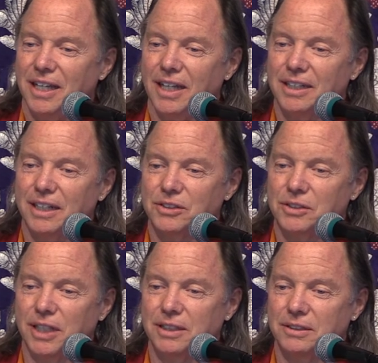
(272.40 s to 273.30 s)
and I'll
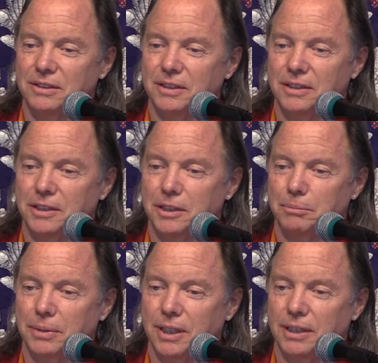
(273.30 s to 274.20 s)
try to do the
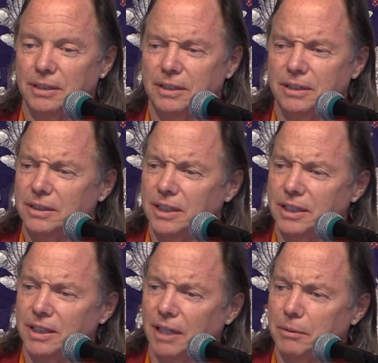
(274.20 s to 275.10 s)
third part
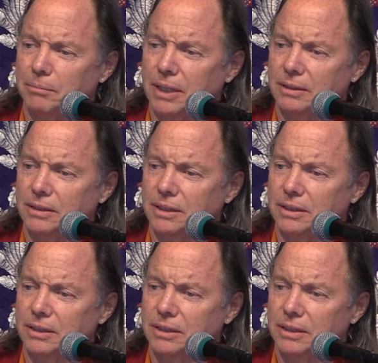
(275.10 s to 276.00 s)
at Diamond
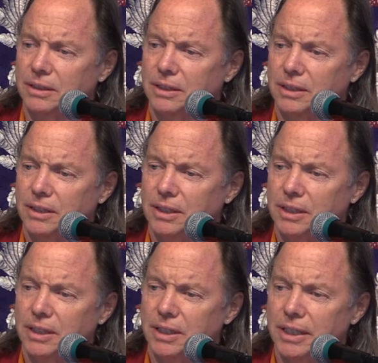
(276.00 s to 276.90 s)
Mountain
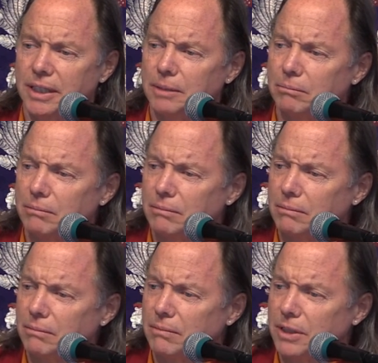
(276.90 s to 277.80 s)
in
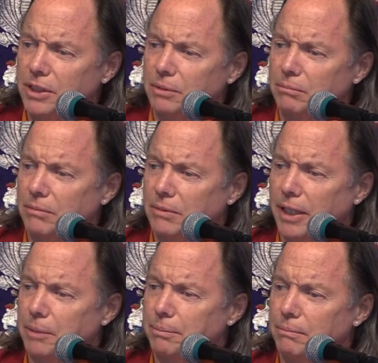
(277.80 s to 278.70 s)
is it
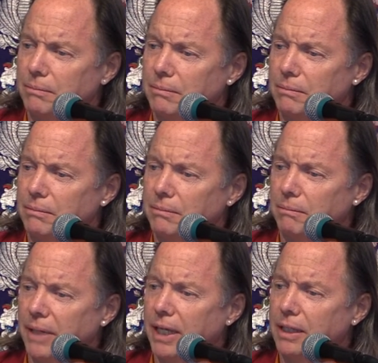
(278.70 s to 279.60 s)
April?
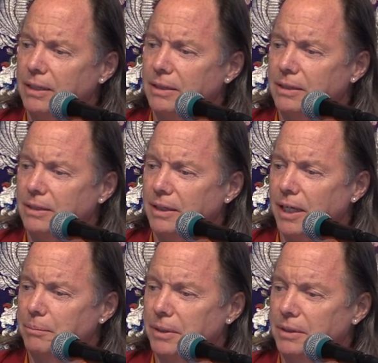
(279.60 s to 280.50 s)
May,
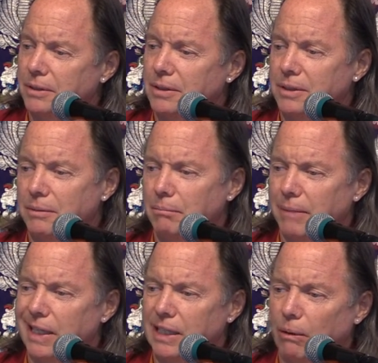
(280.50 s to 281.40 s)
April,
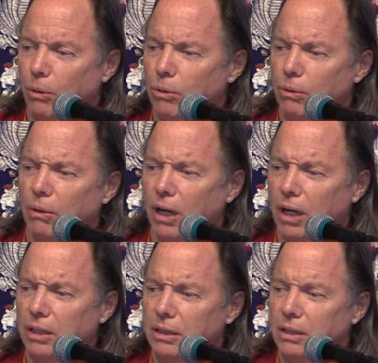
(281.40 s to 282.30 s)
May. Ooh,
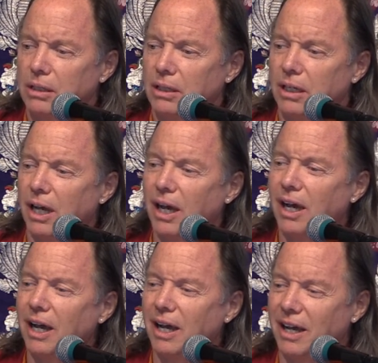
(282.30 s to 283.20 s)
hot.
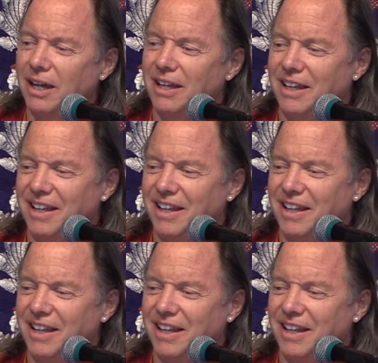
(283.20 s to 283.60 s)
Uh,